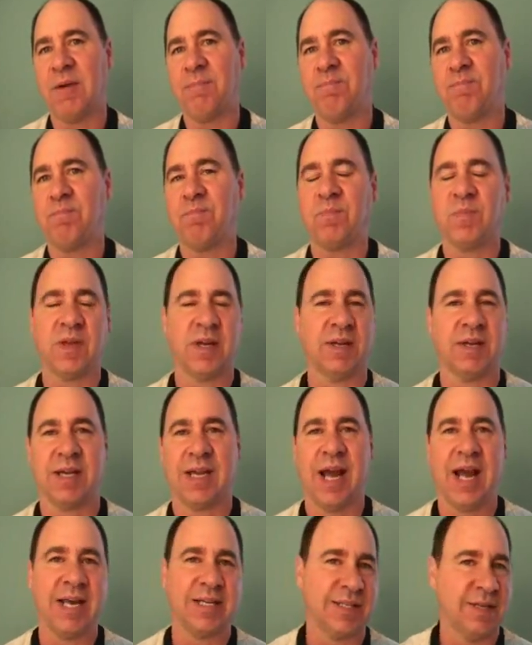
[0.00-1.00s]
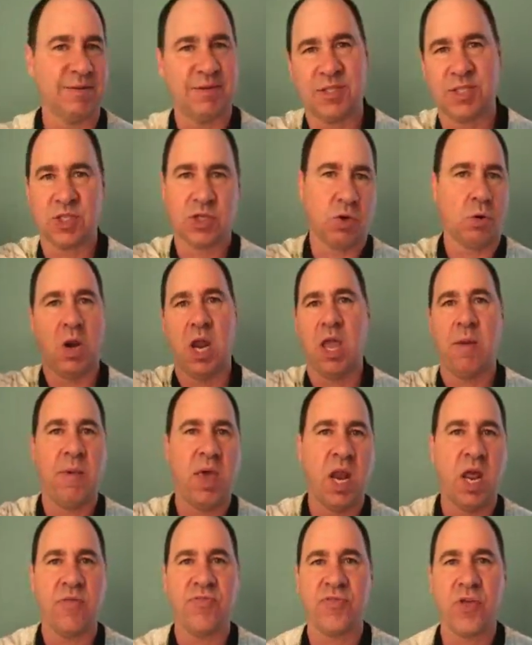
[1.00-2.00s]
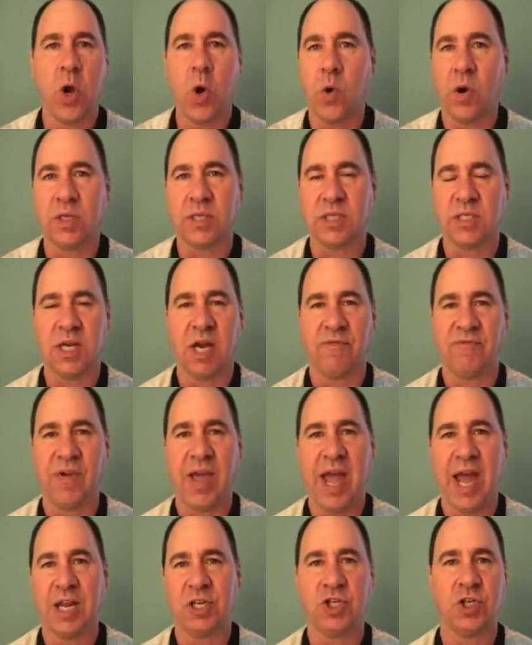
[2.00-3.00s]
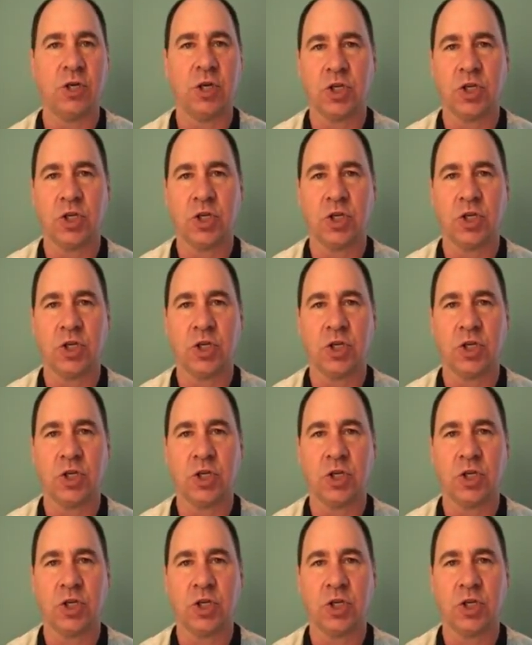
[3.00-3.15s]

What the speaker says: and the guys are screaming and throwing stuff at you.